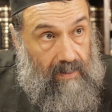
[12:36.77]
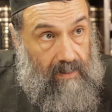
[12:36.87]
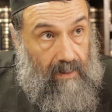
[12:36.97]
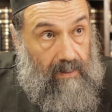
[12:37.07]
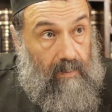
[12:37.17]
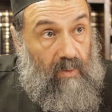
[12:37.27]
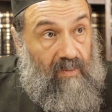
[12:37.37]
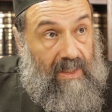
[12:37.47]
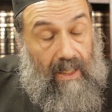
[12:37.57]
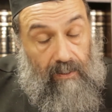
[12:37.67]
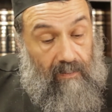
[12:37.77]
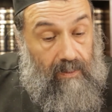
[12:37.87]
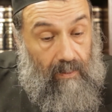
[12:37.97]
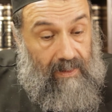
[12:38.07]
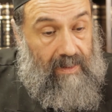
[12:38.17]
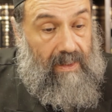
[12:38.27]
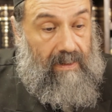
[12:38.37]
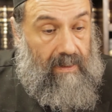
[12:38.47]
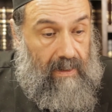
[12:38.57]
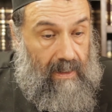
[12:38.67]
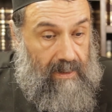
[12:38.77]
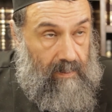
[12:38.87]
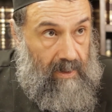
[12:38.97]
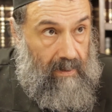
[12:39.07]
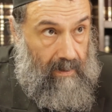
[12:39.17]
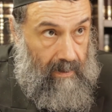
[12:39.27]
started moving, and only then they asked me